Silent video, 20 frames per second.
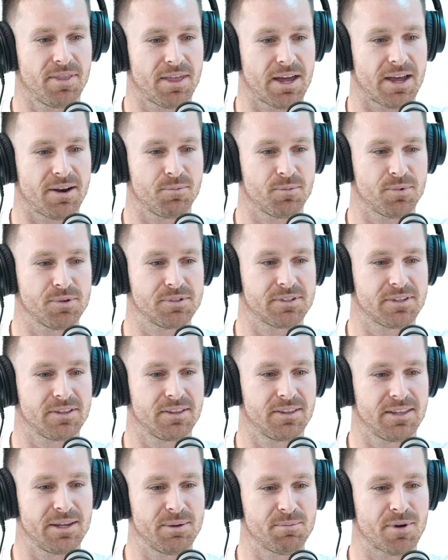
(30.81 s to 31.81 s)
that was
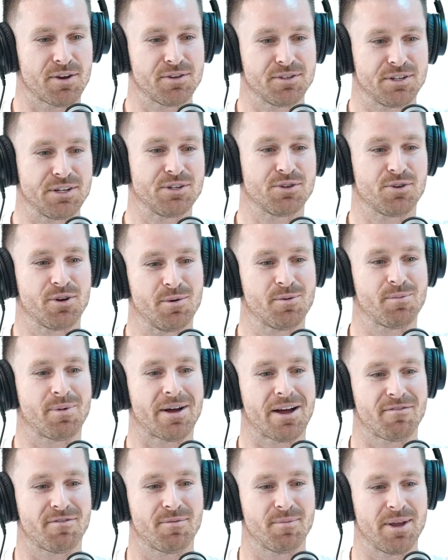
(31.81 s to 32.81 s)
the most enjoyable
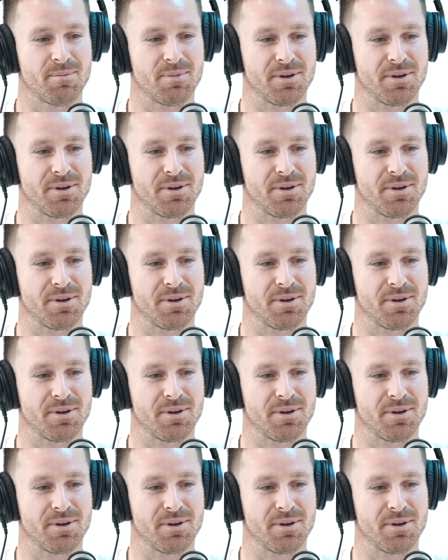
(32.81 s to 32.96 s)
part for me,